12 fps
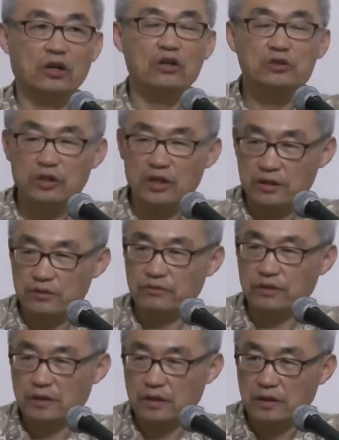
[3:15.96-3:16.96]

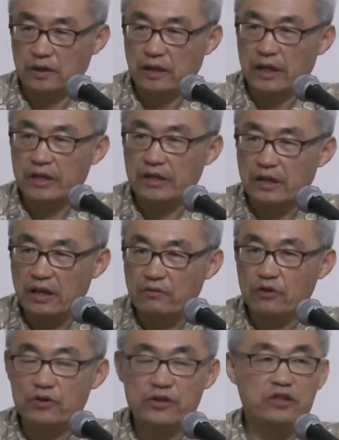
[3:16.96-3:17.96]
enclave and
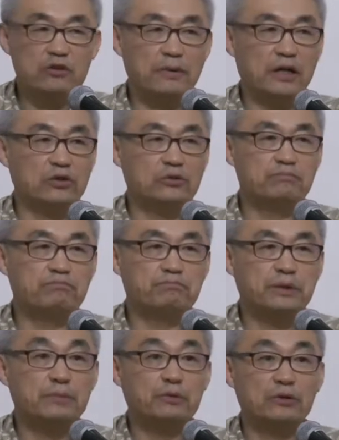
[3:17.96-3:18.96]
never think about
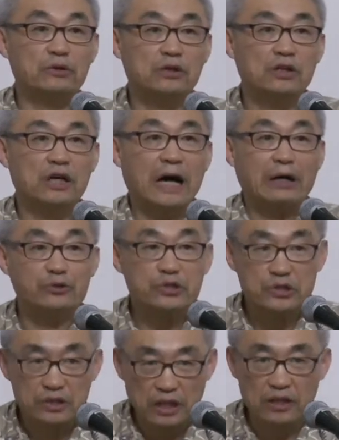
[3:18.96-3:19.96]
people
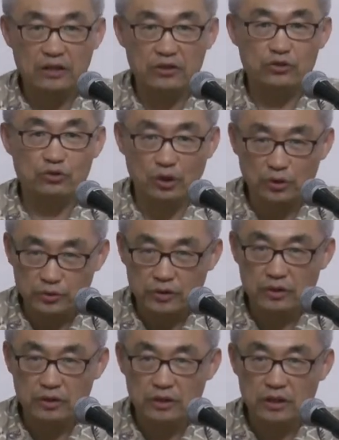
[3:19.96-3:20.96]
outside your own.
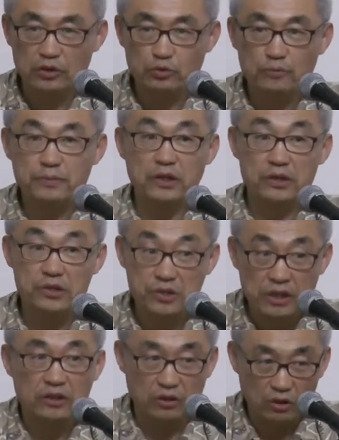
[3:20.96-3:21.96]
It would be a
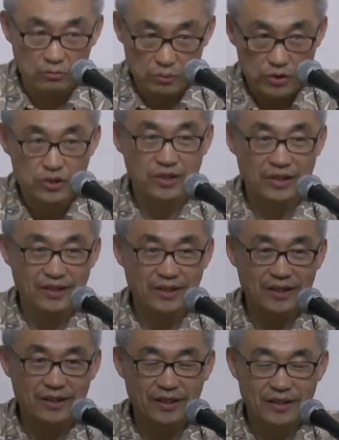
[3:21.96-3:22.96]
sin almost.
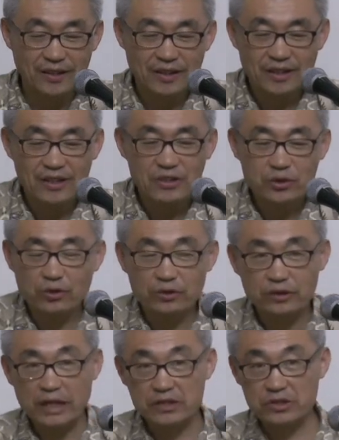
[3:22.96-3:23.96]
So
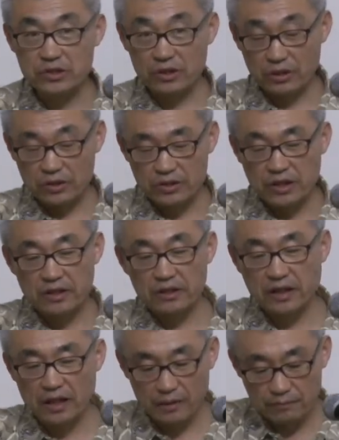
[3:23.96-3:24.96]
that's the setting
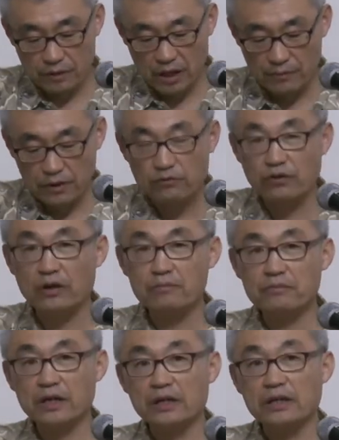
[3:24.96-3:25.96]
that I'm coming
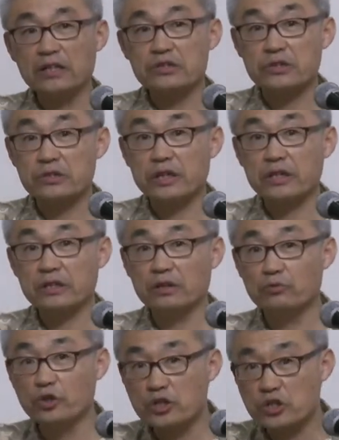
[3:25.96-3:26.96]
from, and that's the setting
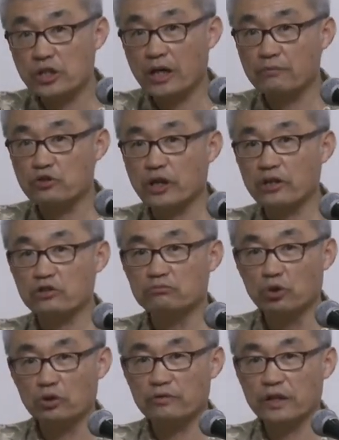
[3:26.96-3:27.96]
in which I'm trying to
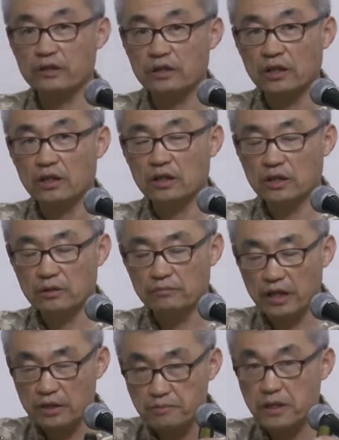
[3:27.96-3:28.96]
motivate
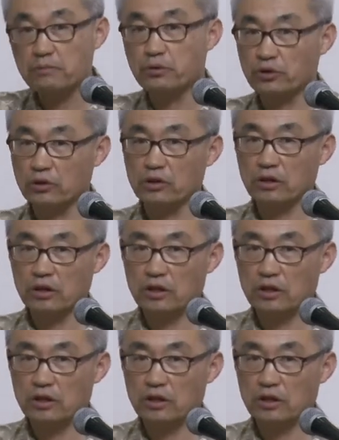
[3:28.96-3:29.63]
my people